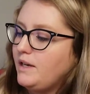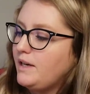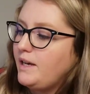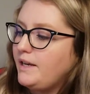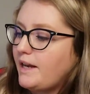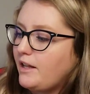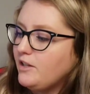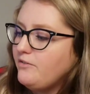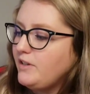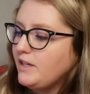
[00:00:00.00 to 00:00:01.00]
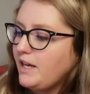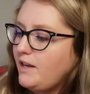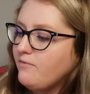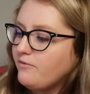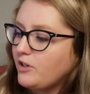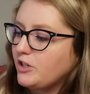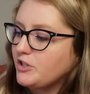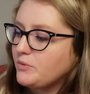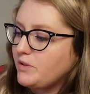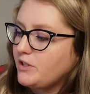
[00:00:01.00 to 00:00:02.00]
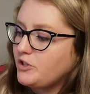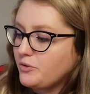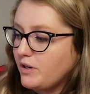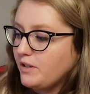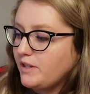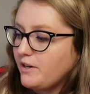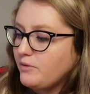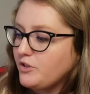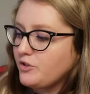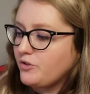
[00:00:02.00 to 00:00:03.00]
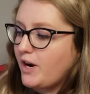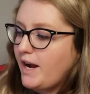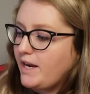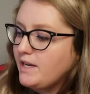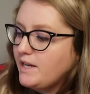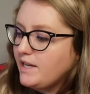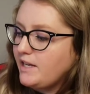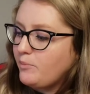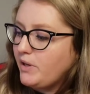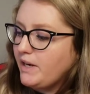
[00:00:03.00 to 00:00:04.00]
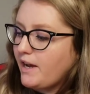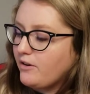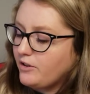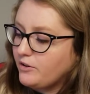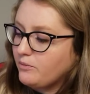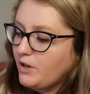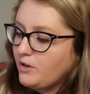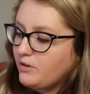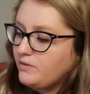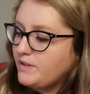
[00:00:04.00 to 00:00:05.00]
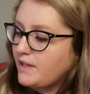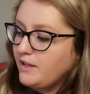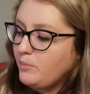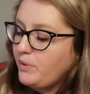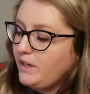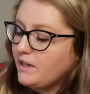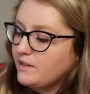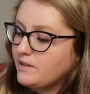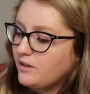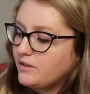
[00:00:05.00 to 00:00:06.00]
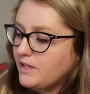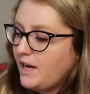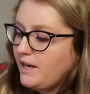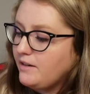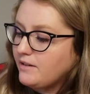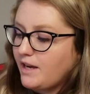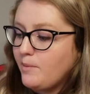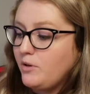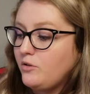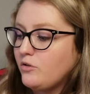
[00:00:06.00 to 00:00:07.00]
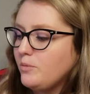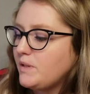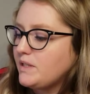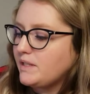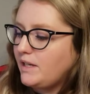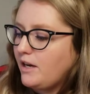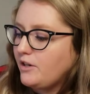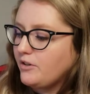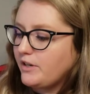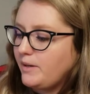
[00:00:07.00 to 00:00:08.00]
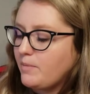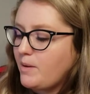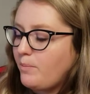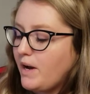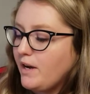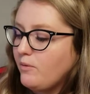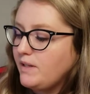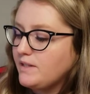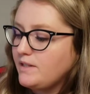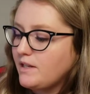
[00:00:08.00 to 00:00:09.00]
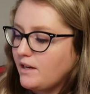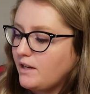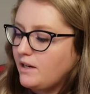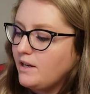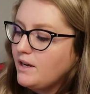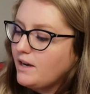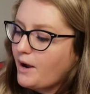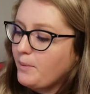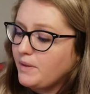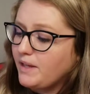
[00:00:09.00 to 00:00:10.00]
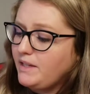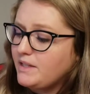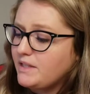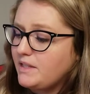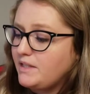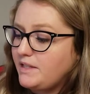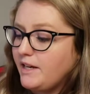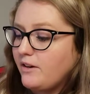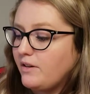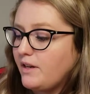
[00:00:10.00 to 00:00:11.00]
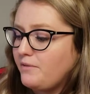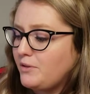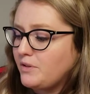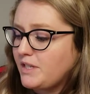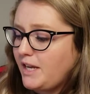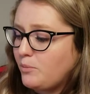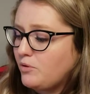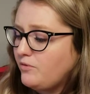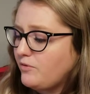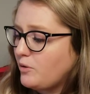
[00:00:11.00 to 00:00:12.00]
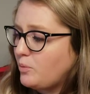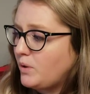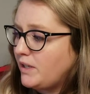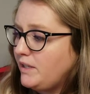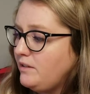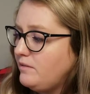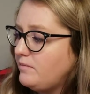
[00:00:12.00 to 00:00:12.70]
An elephant came first with a trunk that was gray. He'd been out on the road selling peanuts all day. I'm enormously hungry. My bag weighs a ton. I would like to sit down. Have you a table for one?